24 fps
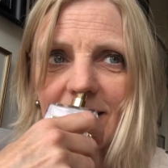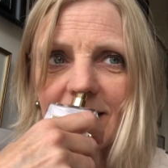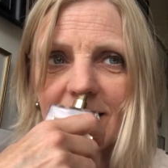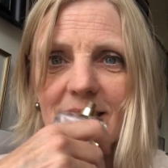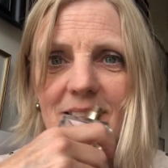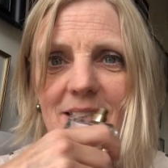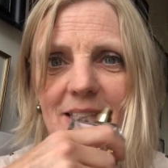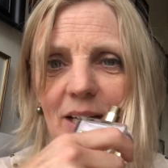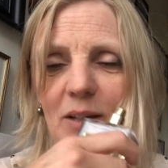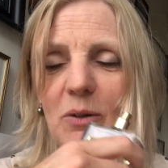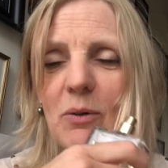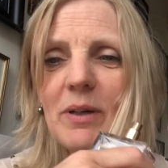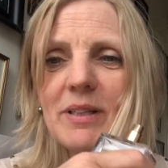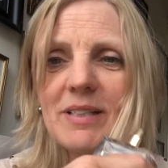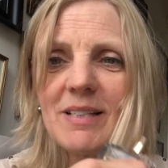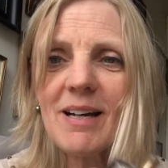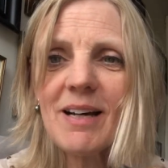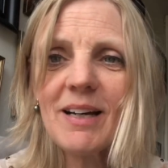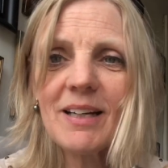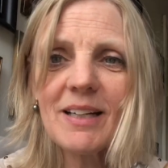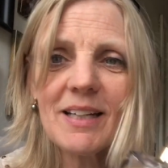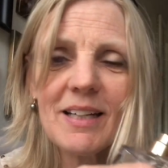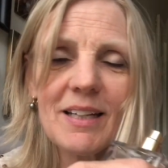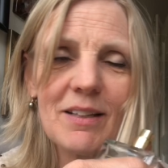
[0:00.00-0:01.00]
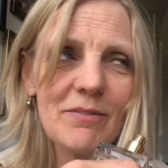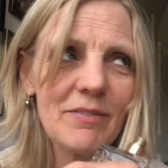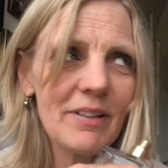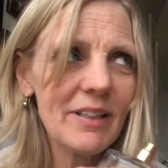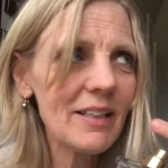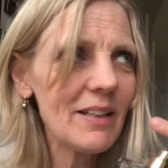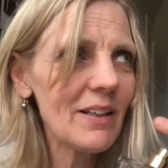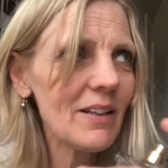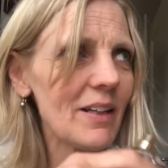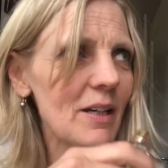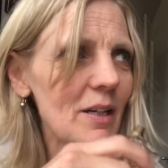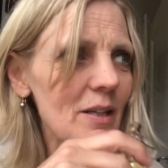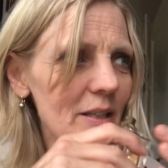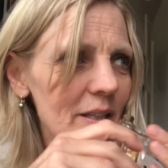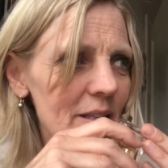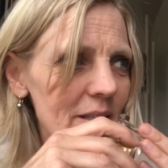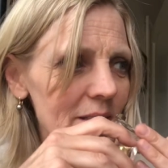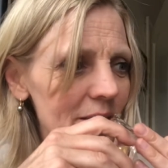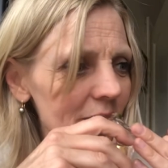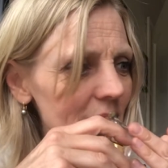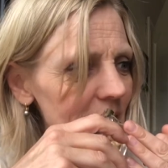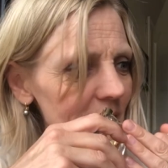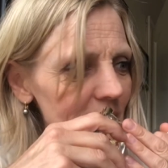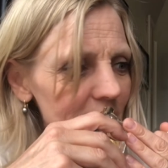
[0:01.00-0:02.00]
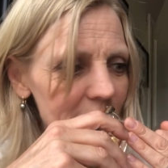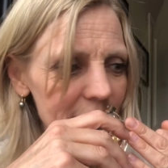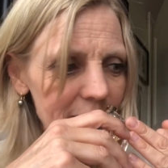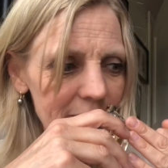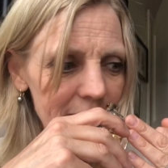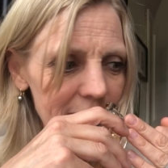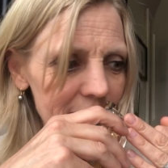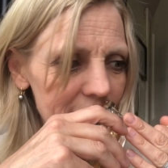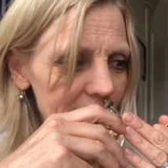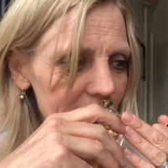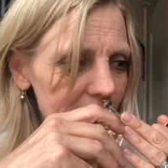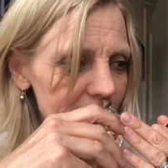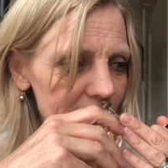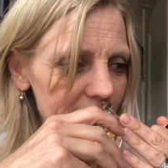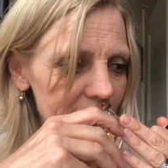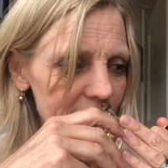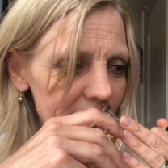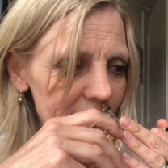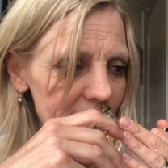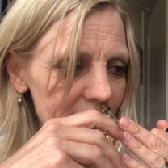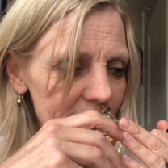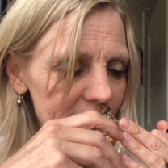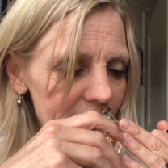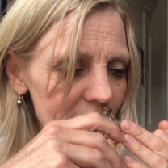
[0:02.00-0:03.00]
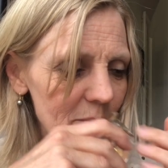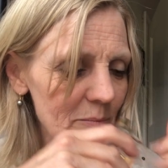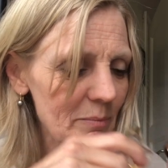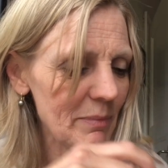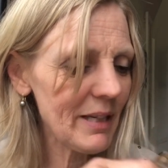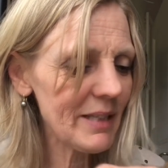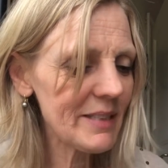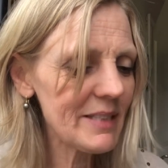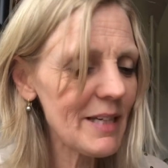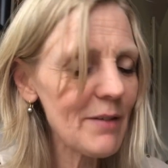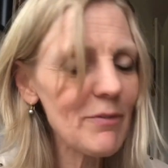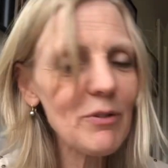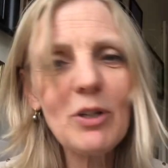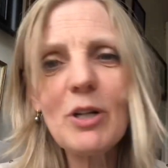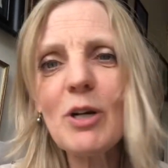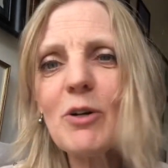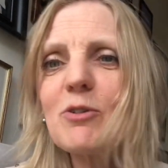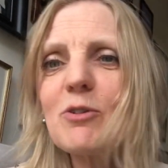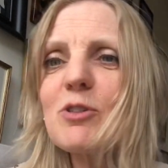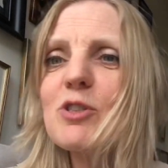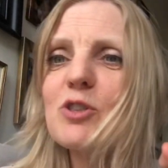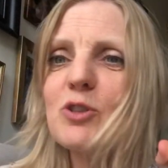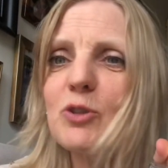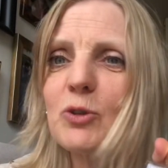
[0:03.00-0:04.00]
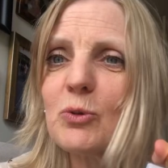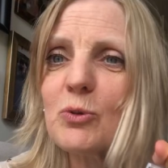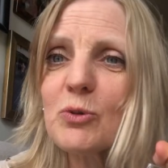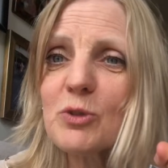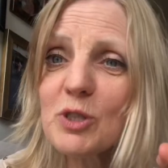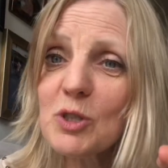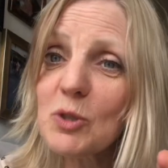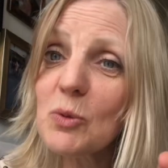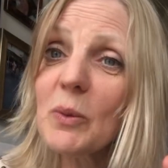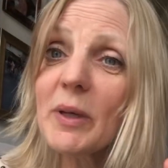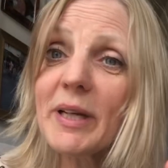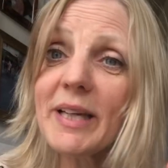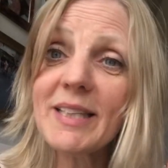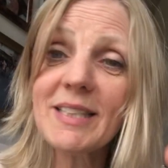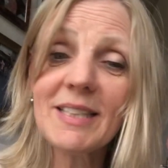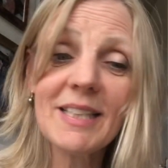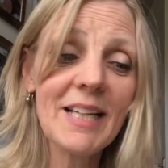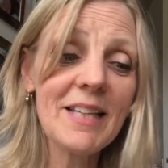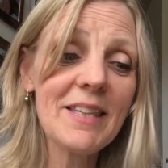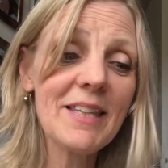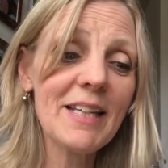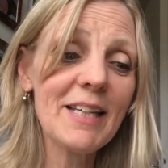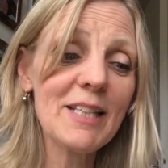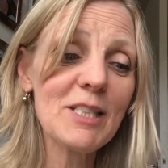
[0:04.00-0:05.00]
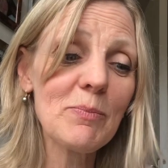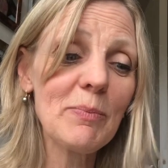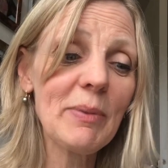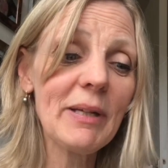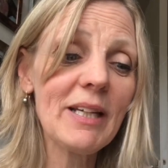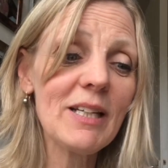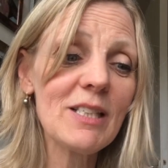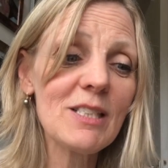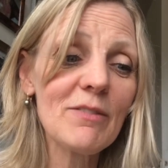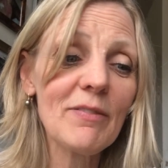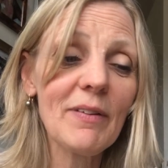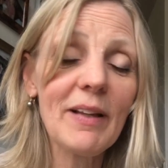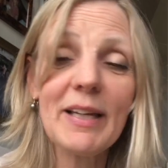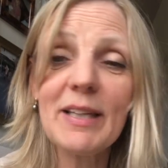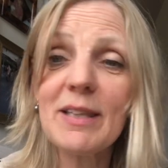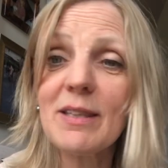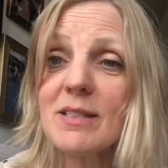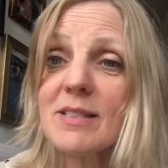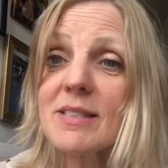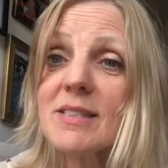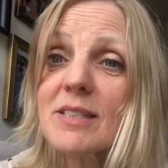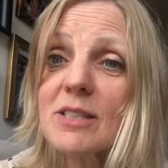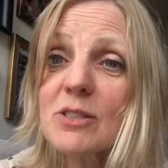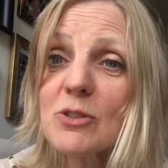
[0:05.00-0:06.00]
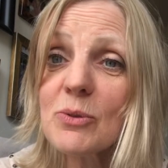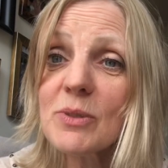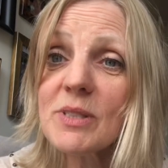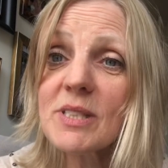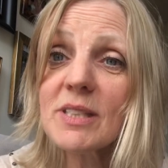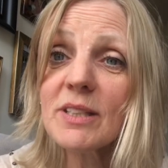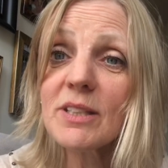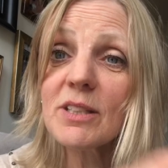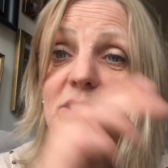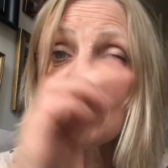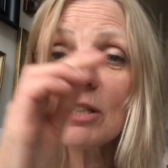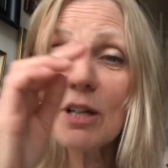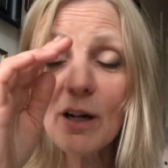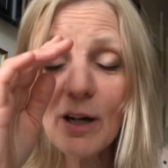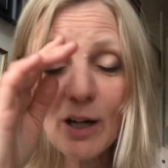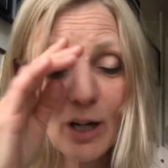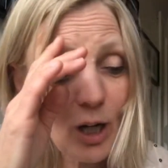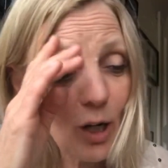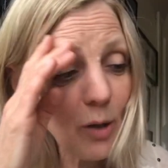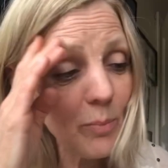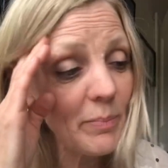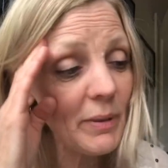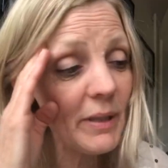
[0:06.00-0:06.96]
It's like it's honey and vanilla and but it never goes too sweet. And I think it's because of like the citrus in the top